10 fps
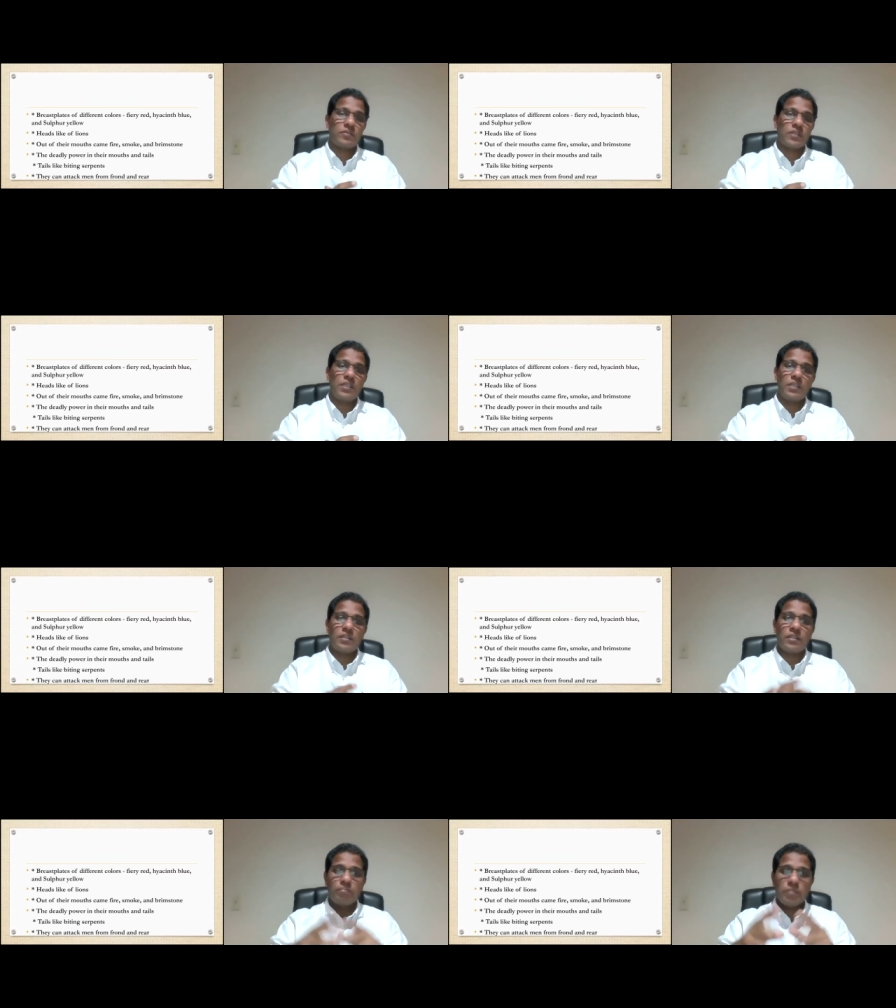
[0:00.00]
Okay?
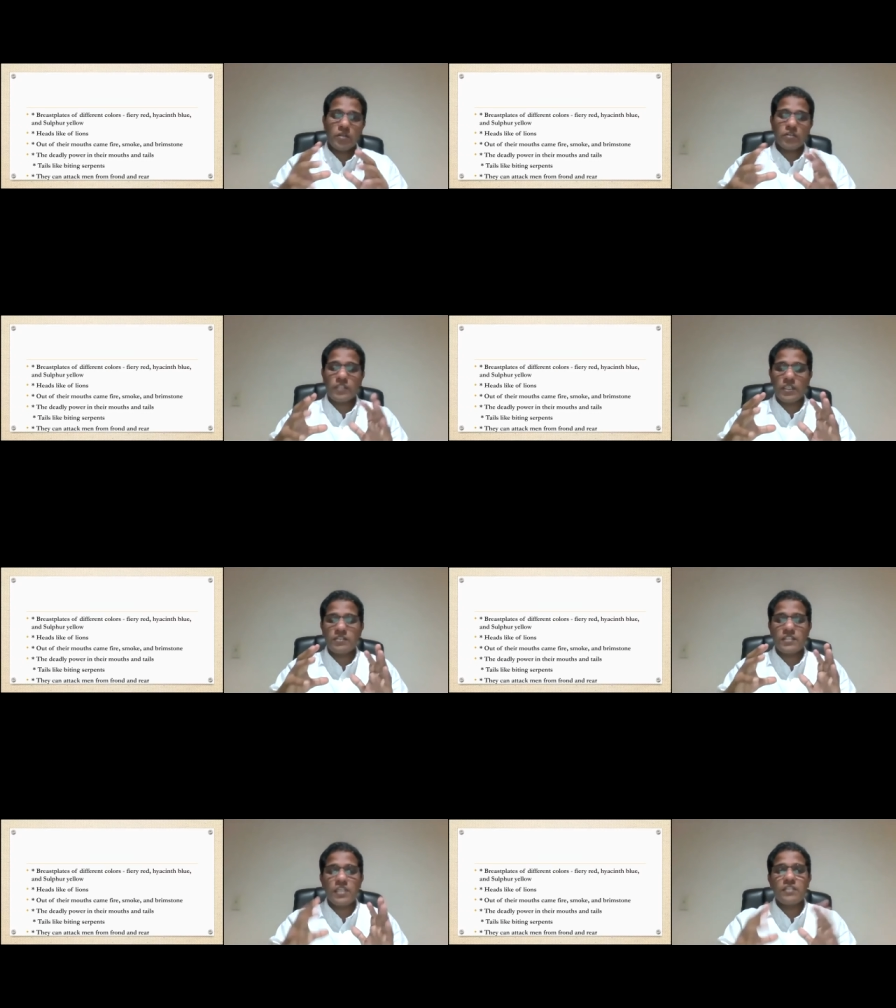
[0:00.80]
Because their
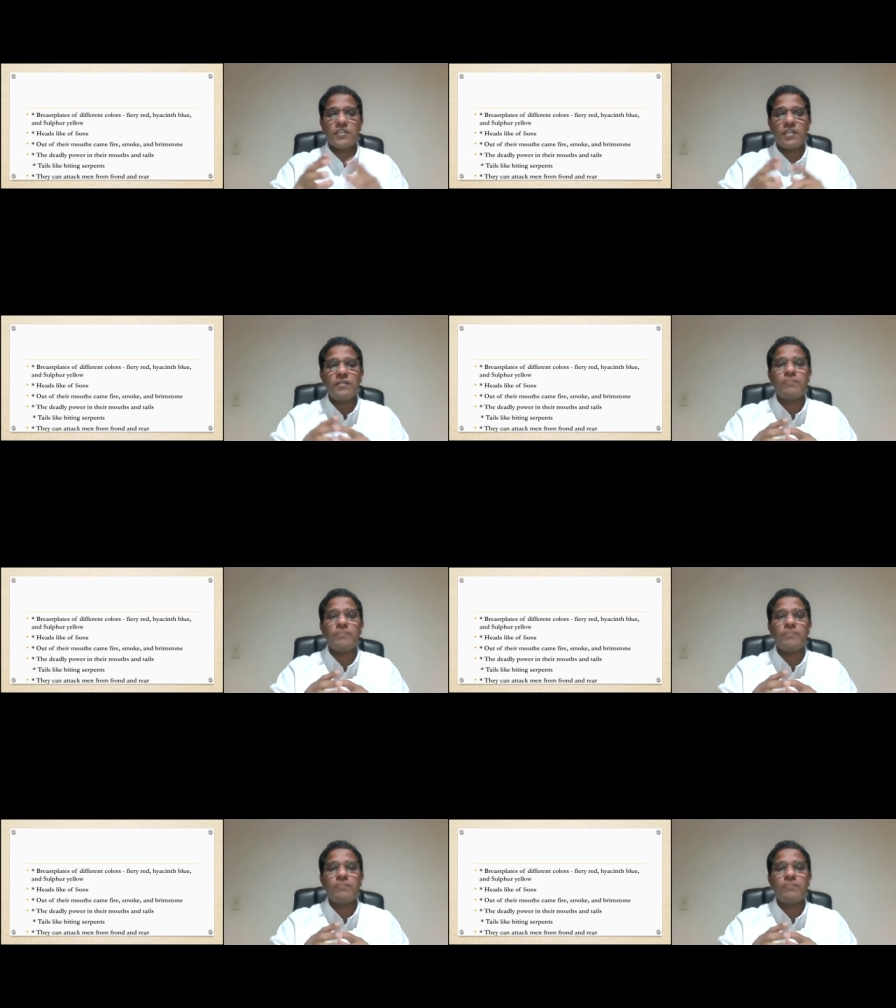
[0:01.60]
tails are